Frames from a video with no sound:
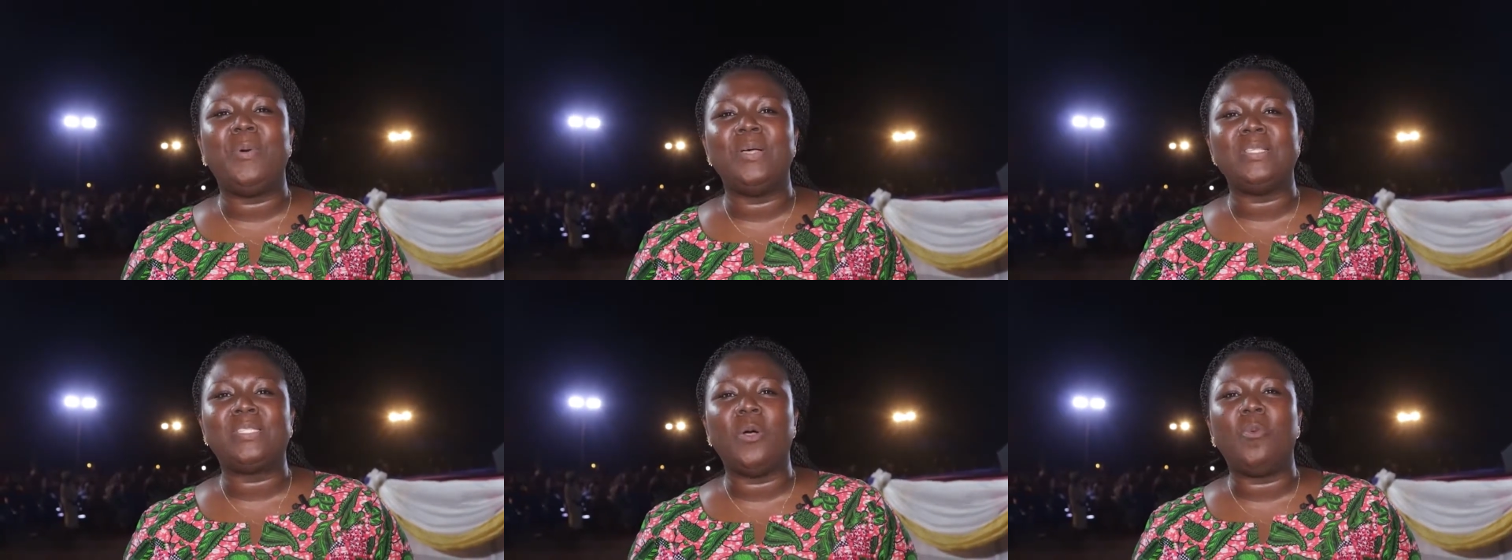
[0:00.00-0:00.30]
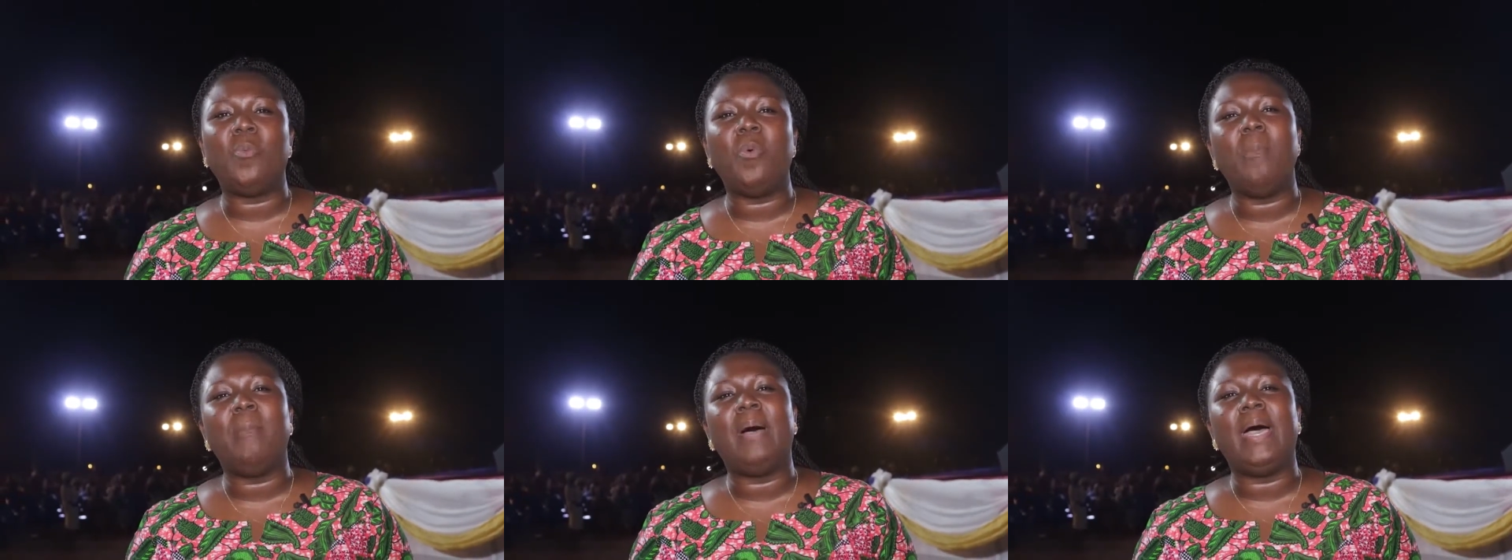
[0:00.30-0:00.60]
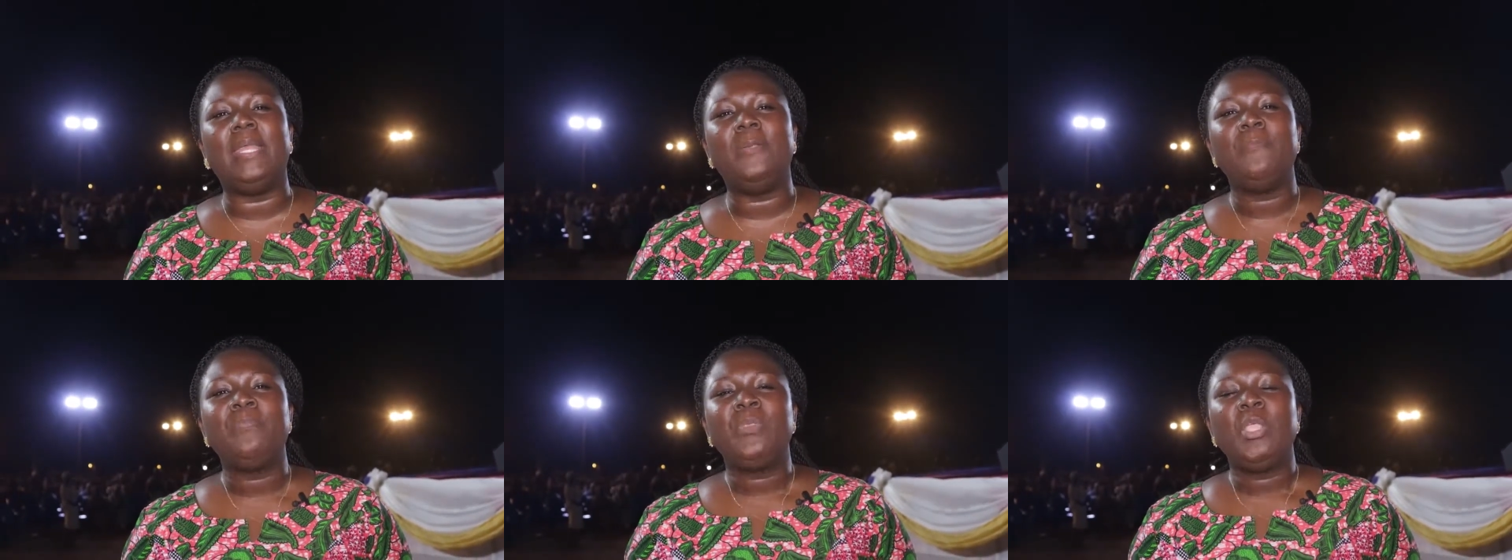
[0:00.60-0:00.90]
was a
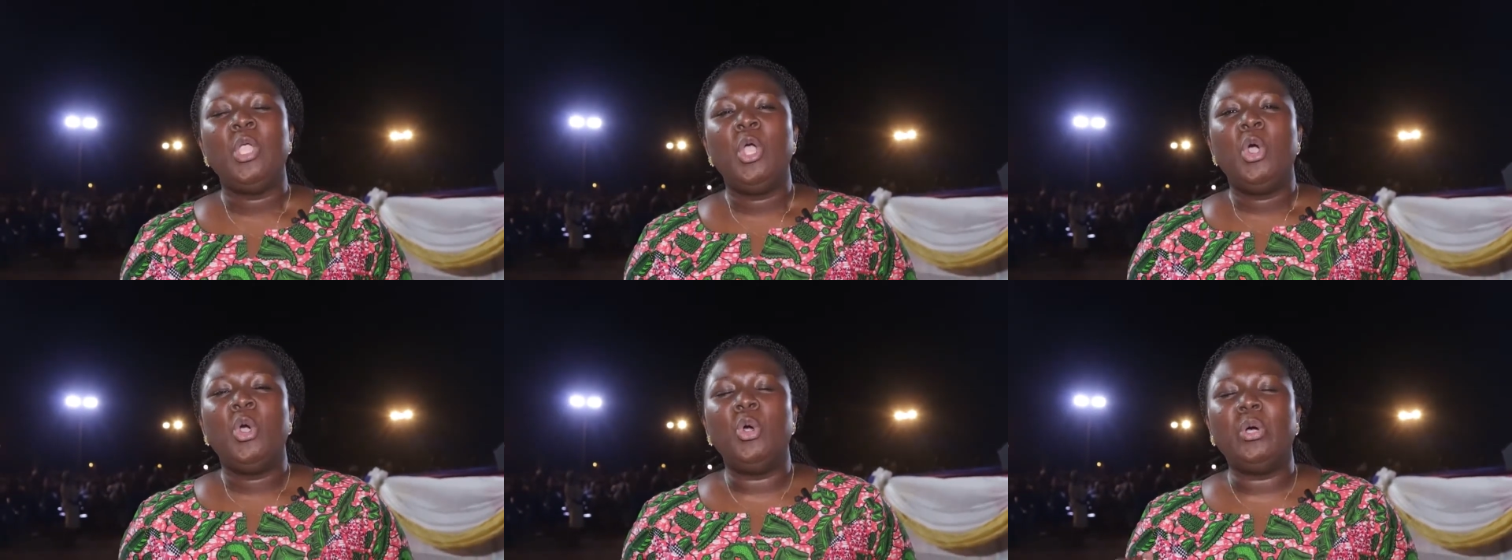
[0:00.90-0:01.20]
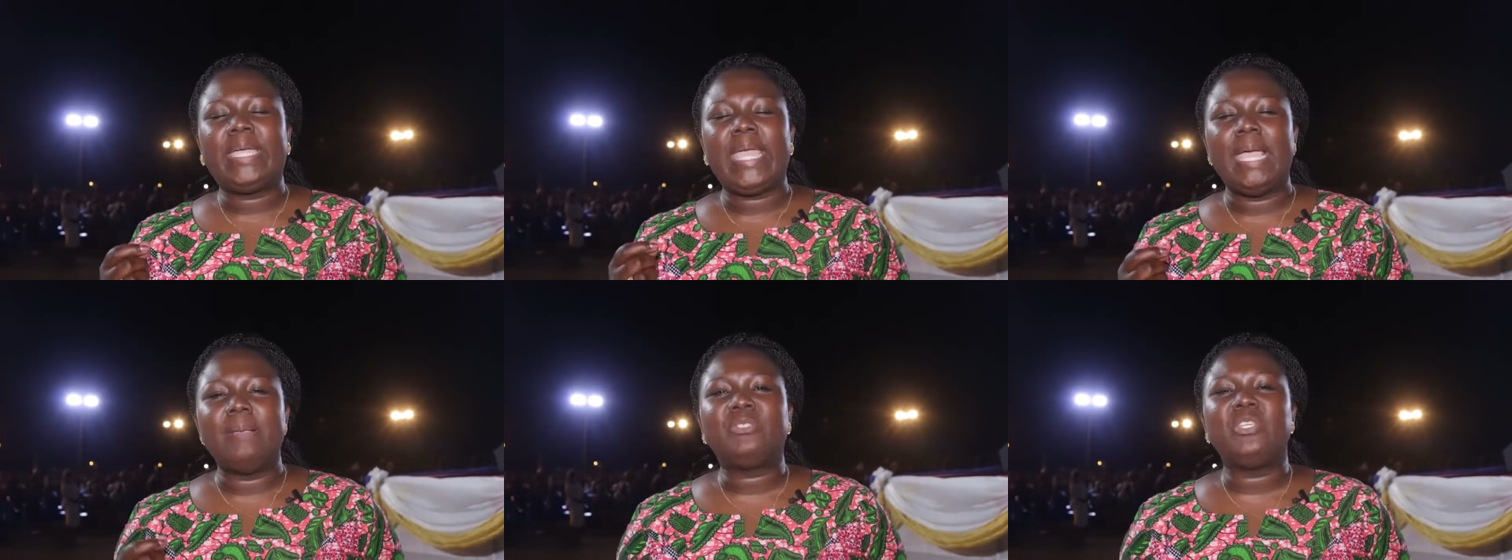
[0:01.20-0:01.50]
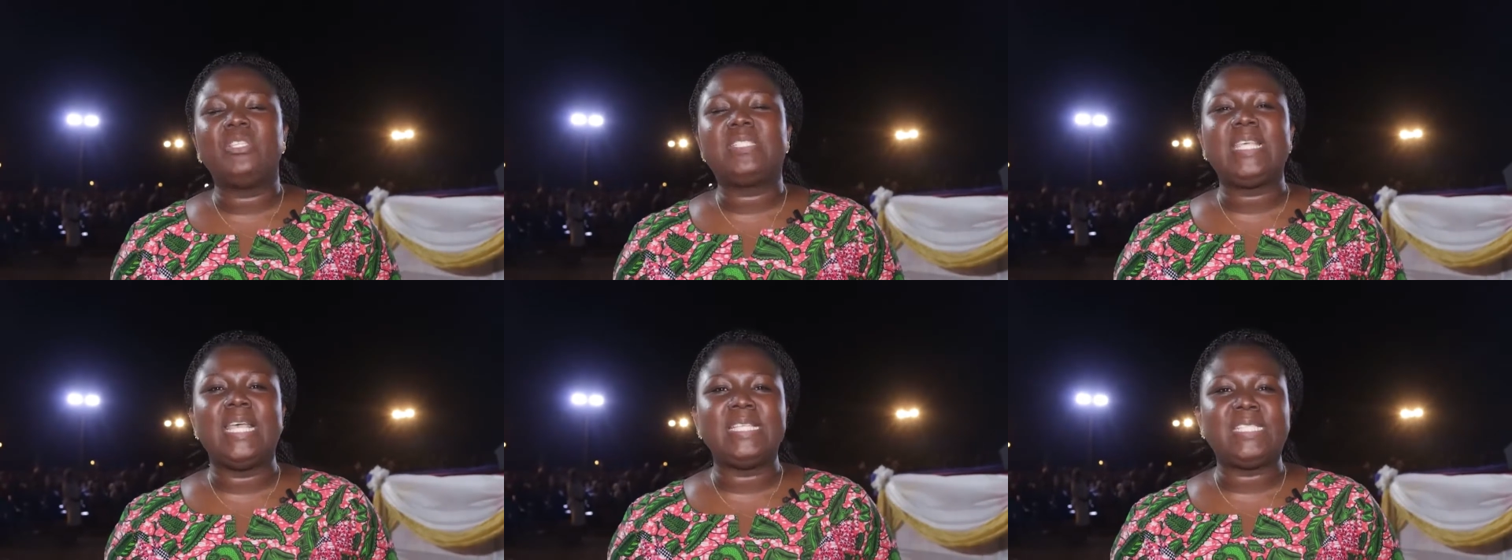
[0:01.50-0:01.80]
woman who came
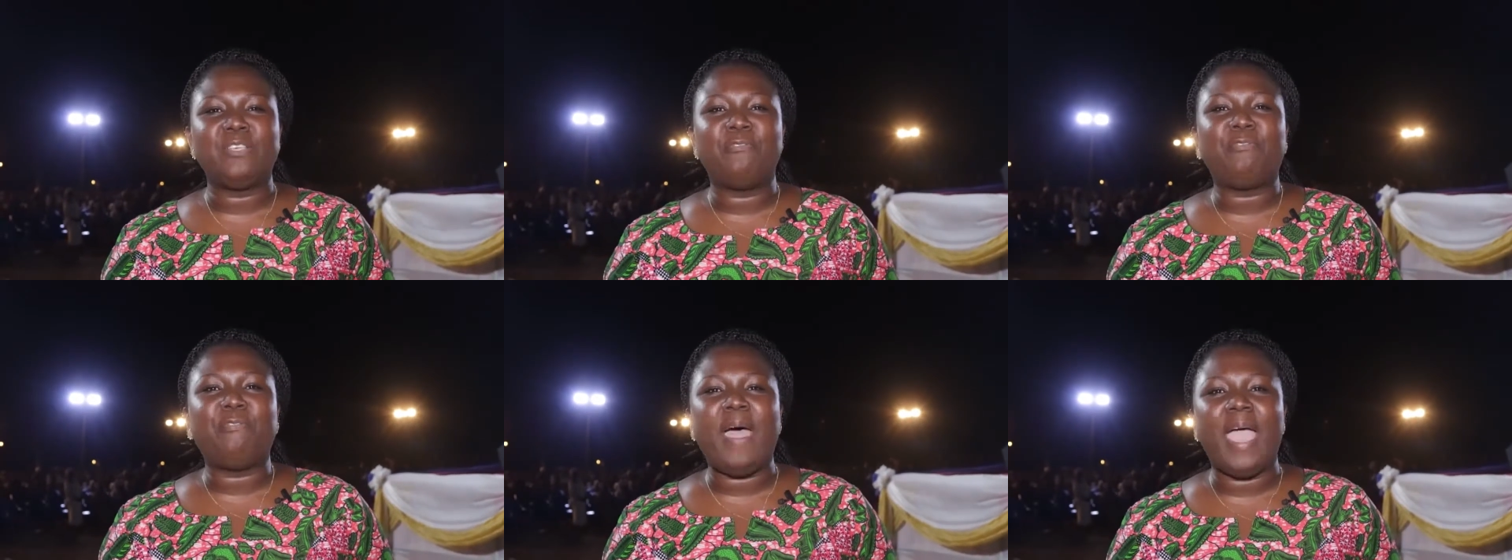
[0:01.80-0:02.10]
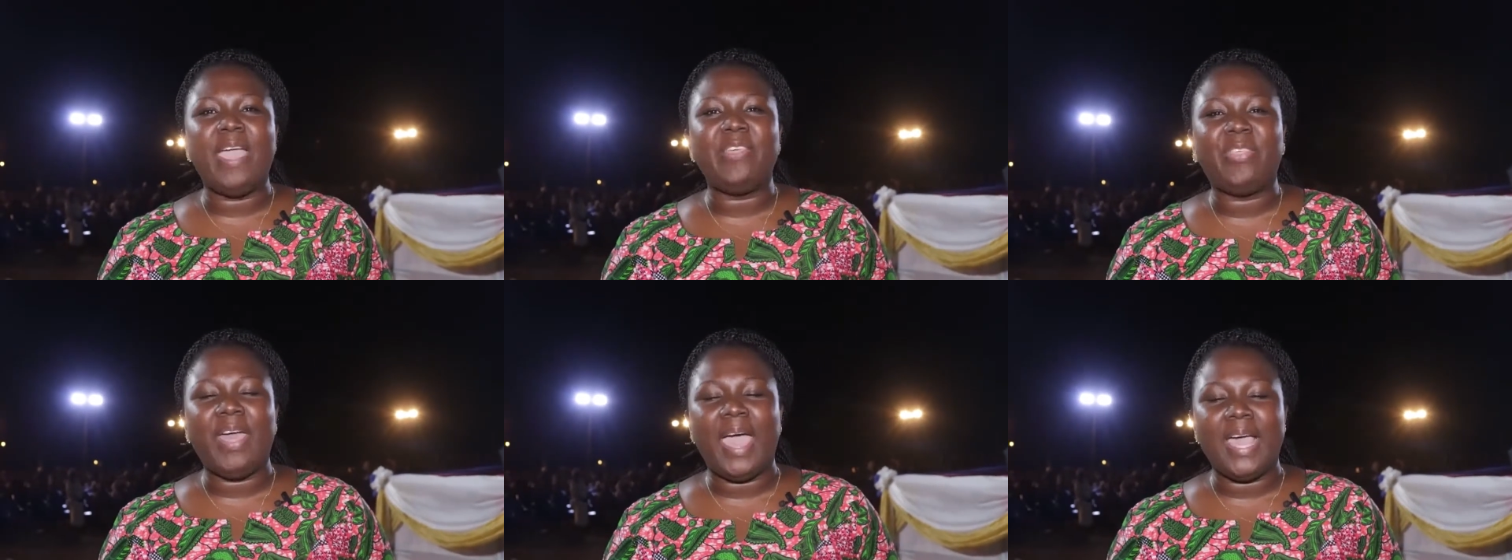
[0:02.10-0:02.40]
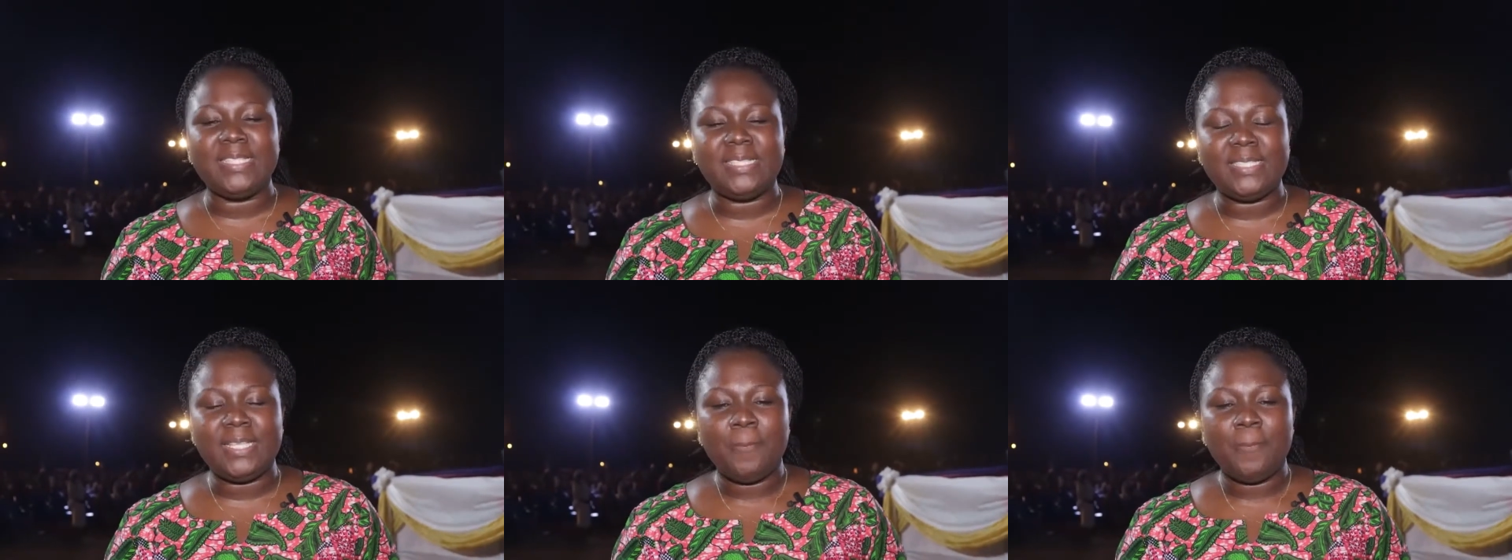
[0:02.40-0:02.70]
to testify that